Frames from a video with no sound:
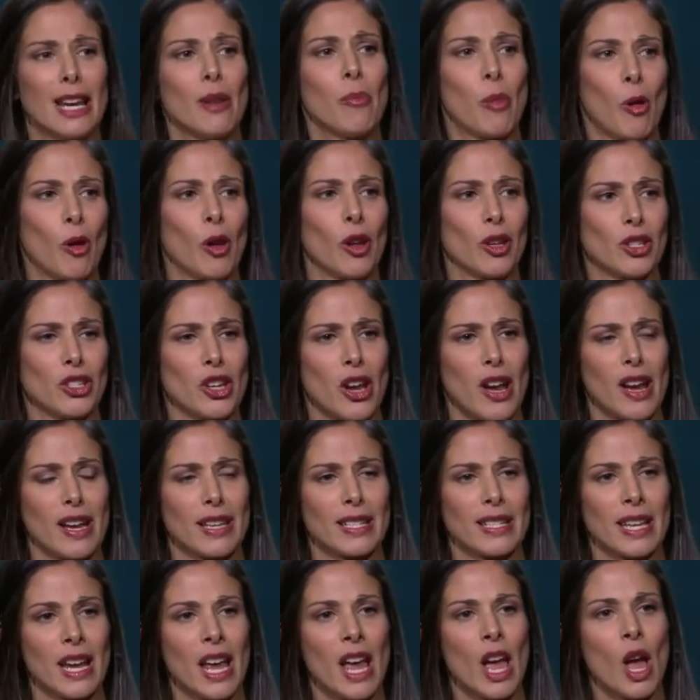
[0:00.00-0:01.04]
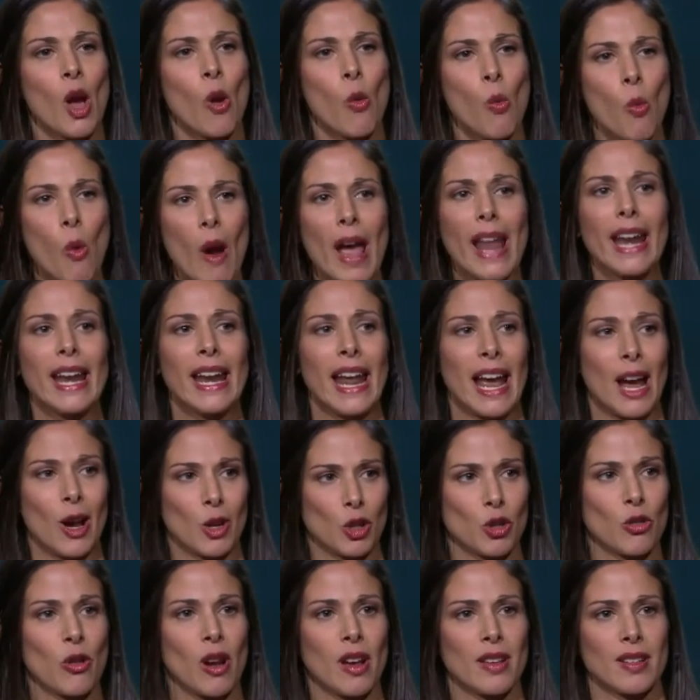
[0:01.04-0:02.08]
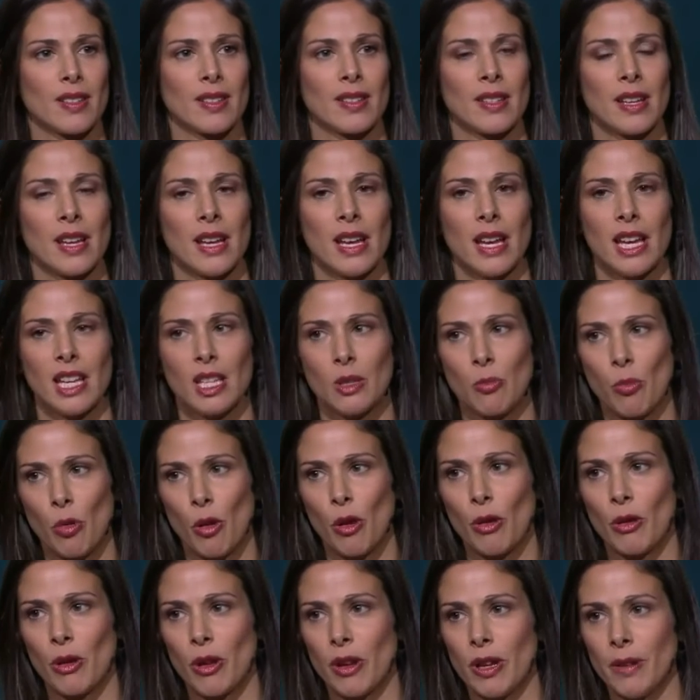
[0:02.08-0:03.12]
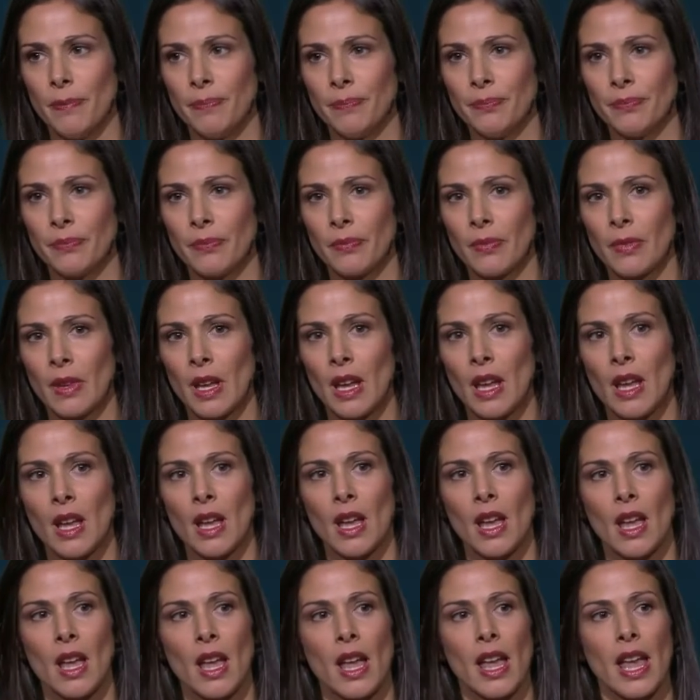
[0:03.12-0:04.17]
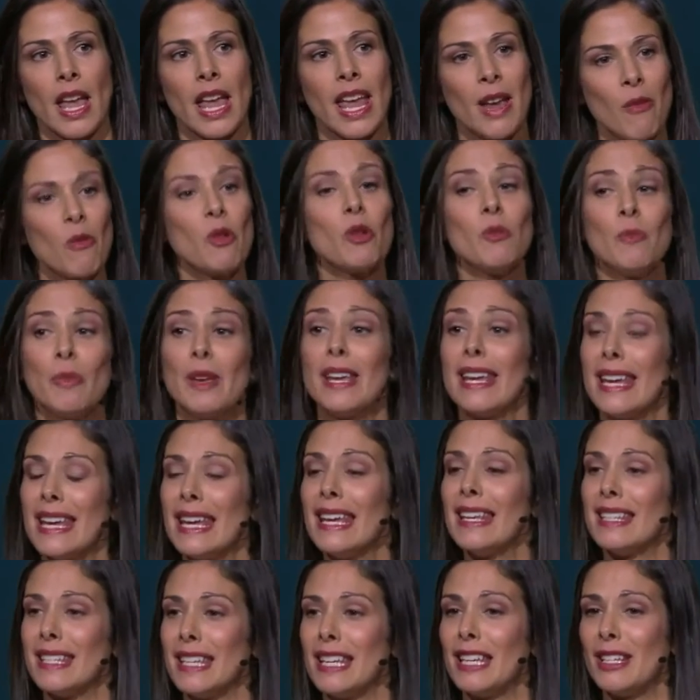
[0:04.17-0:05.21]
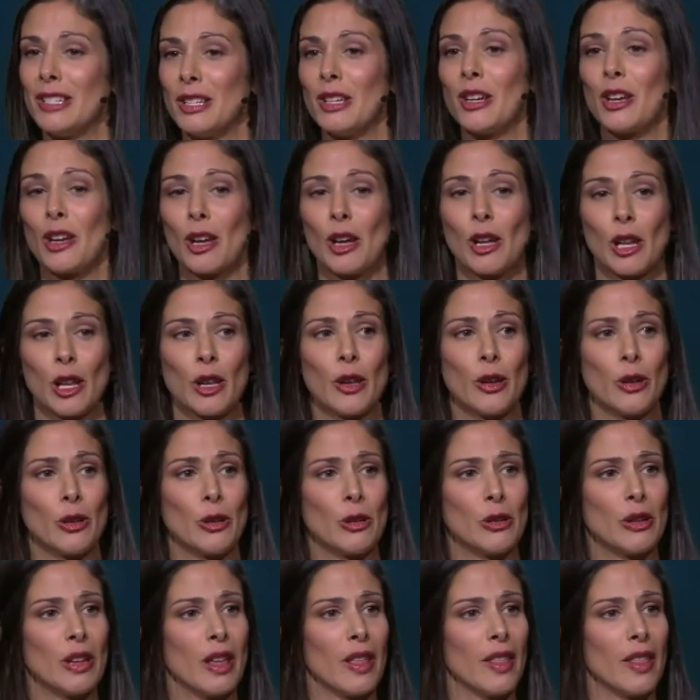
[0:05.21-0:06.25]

apologize, when our trust is broken? It would be easy to conclude